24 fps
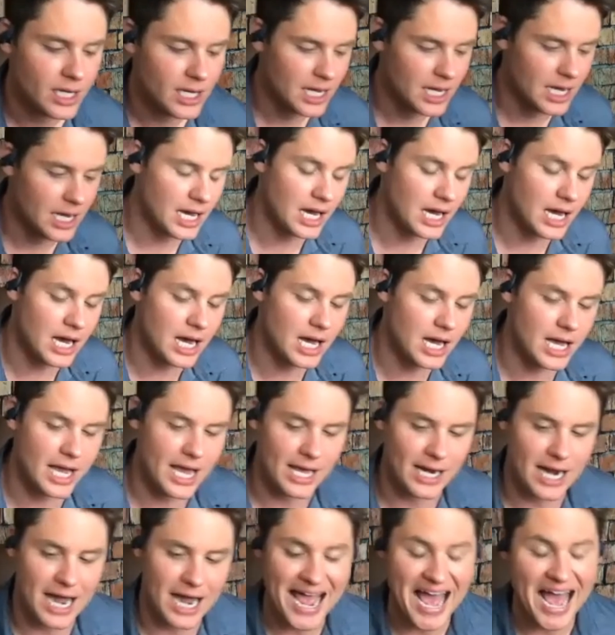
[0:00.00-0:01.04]

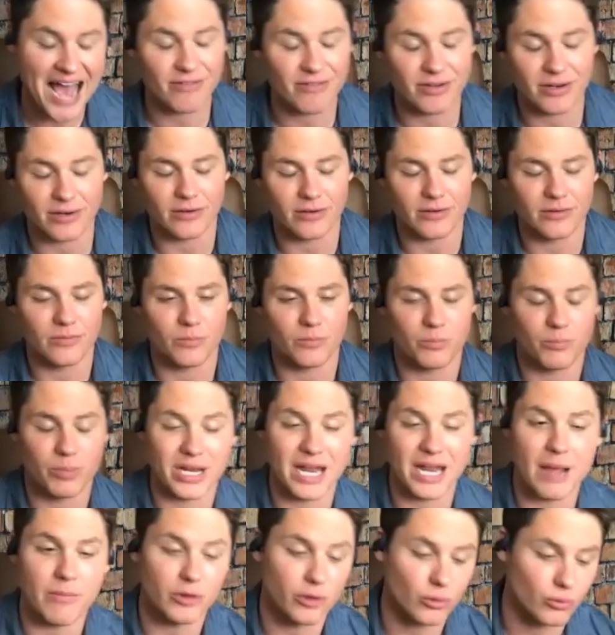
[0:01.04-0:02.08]
and I haven't been
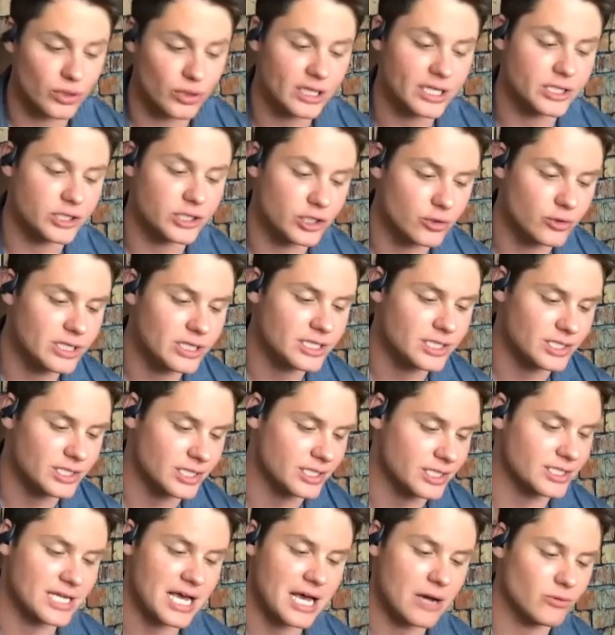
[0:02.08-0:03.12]
able to really do it
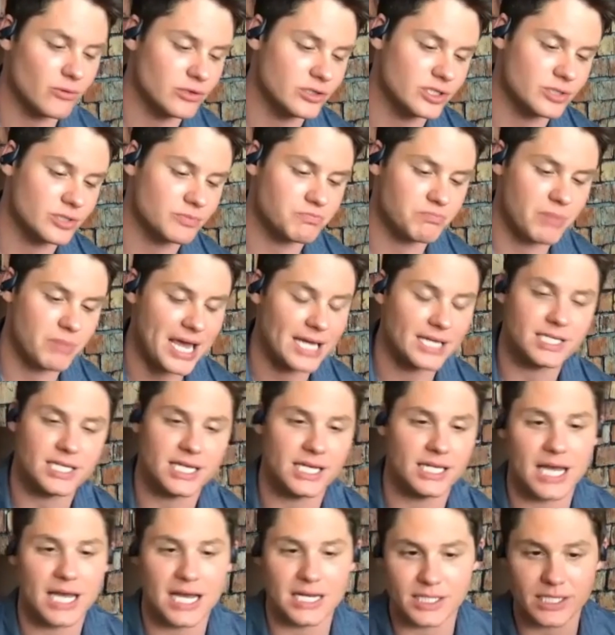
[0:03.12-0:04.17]
since I was
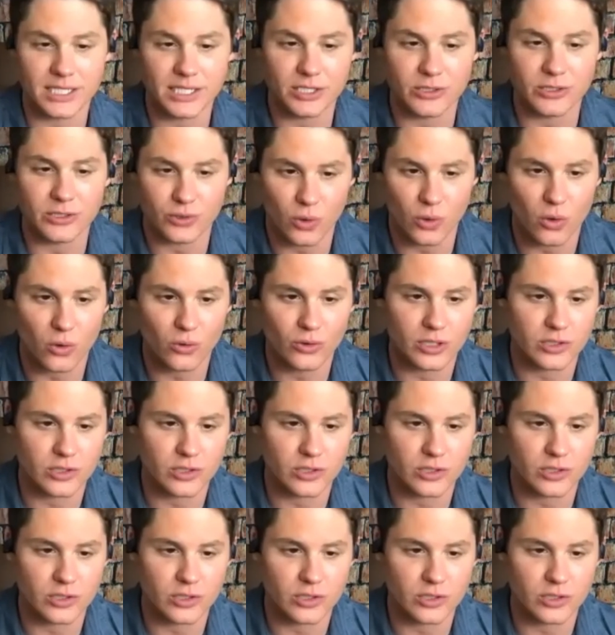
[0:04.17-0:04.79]
18, 19 years old.